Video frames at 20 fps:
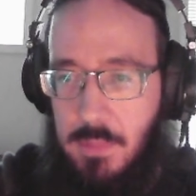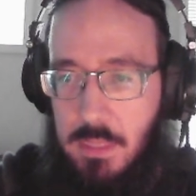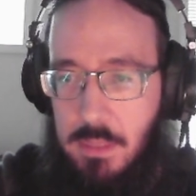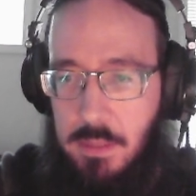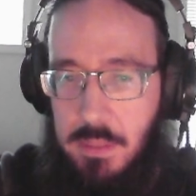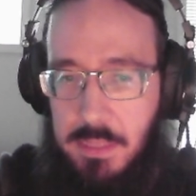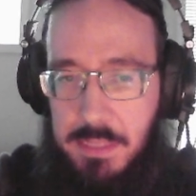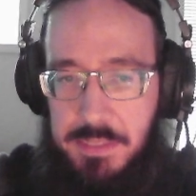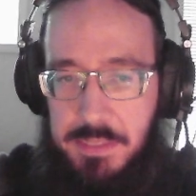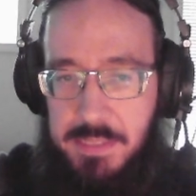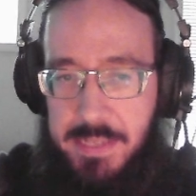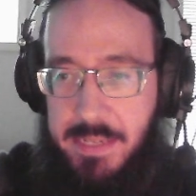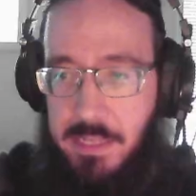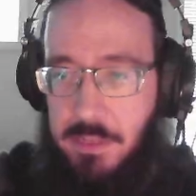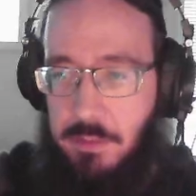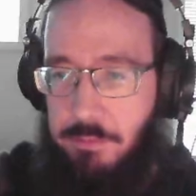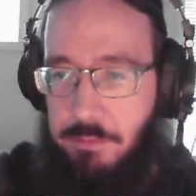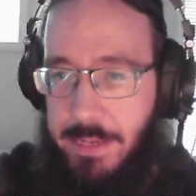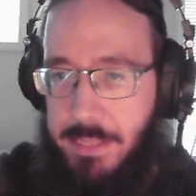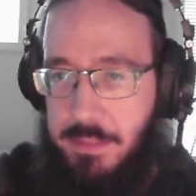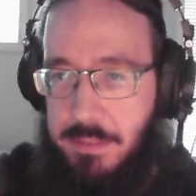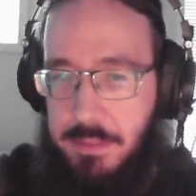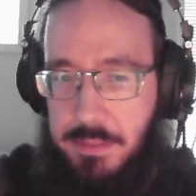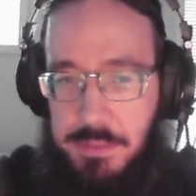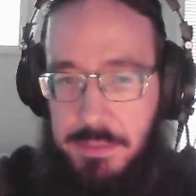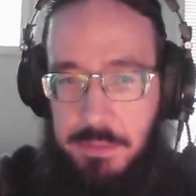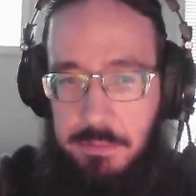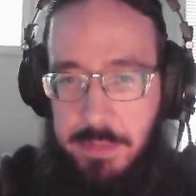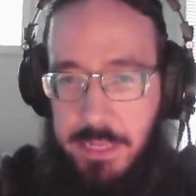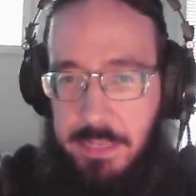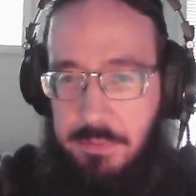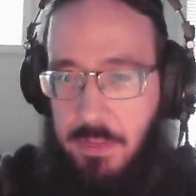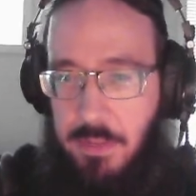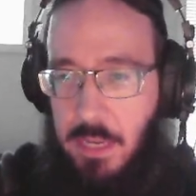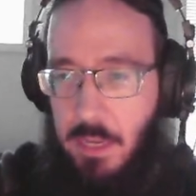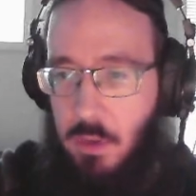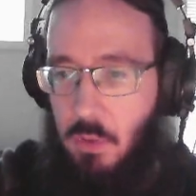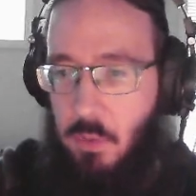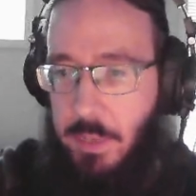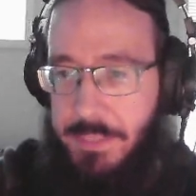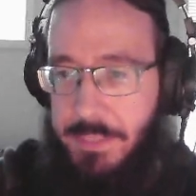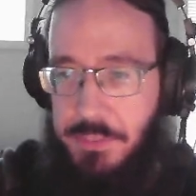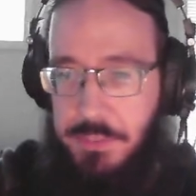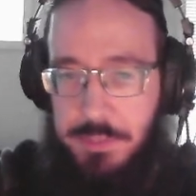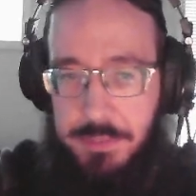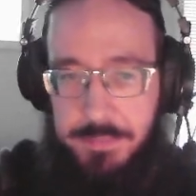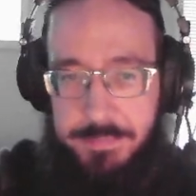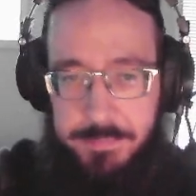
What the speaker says: The second rite is the Rite of Conquest.